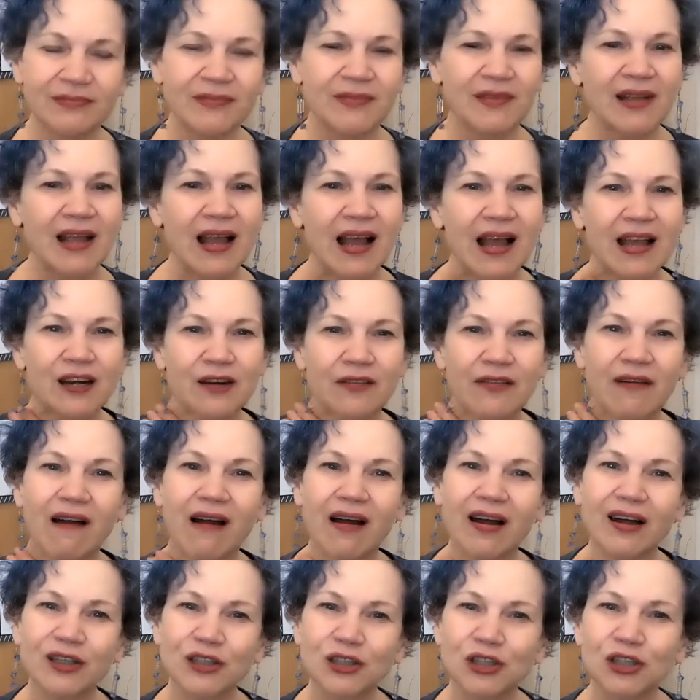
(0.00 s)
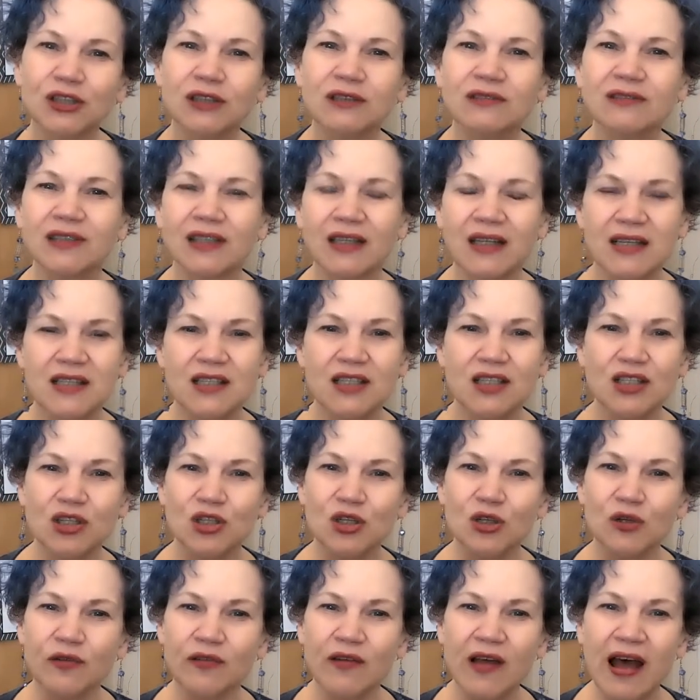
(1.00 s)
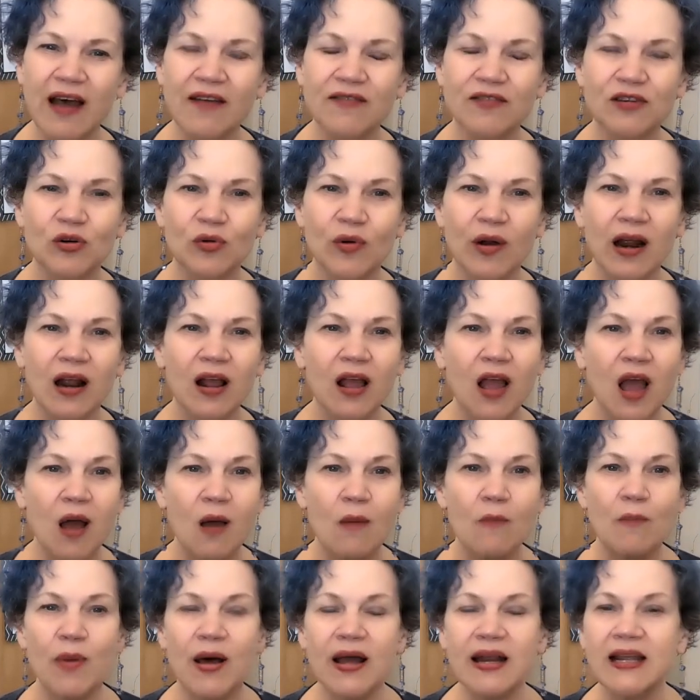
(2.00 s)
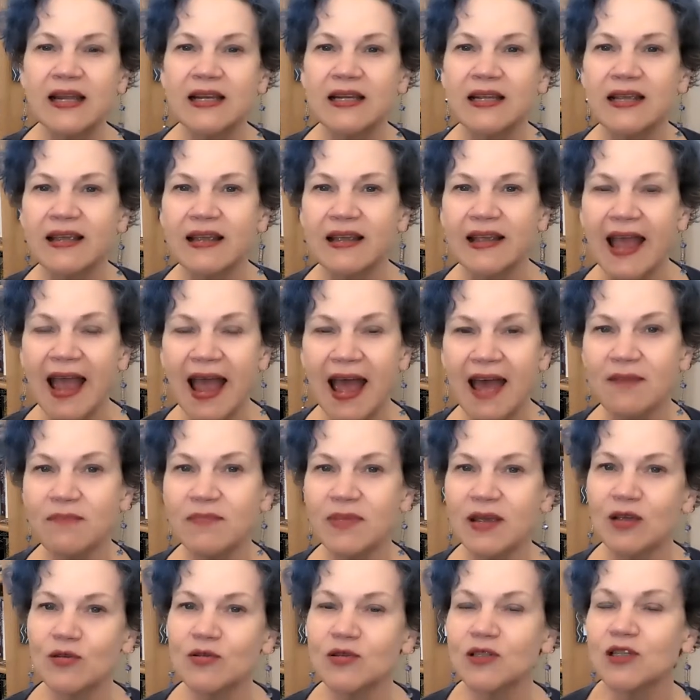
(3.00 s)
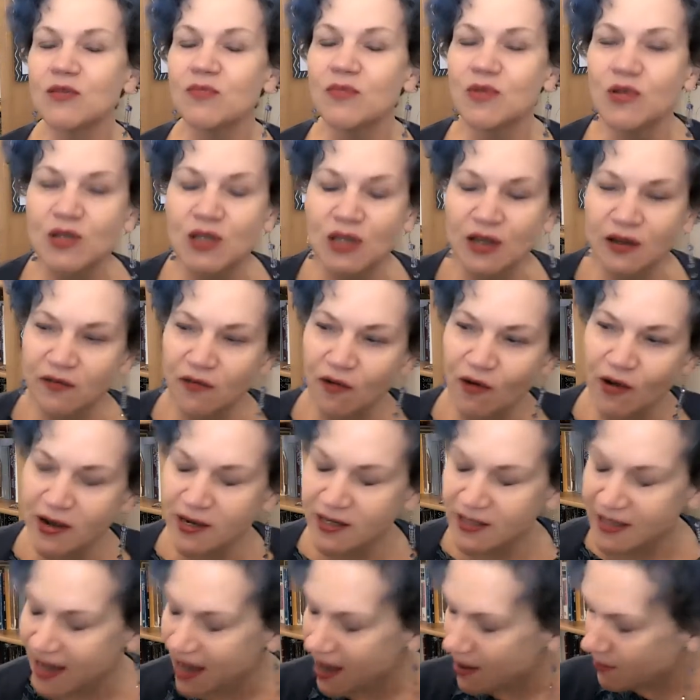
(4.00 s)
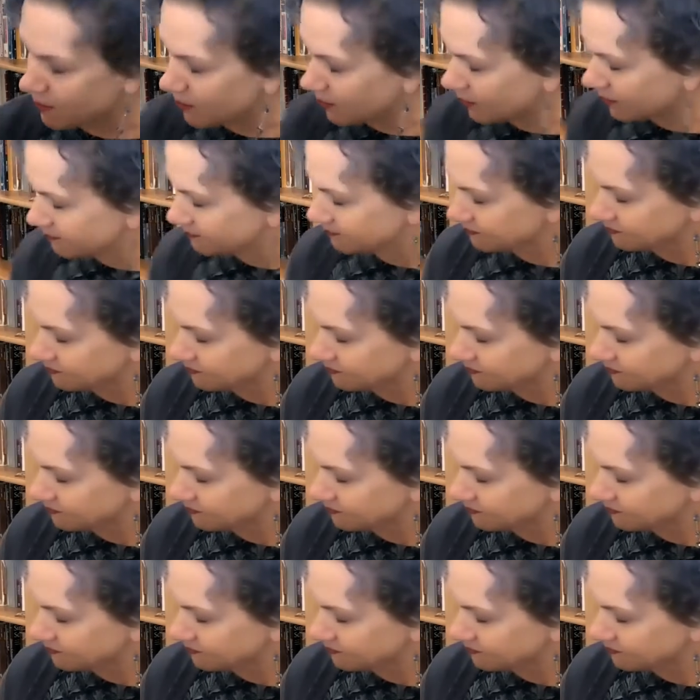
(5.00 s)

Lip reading: kind of harsh to listen to after a while, but it can be used in music. For example,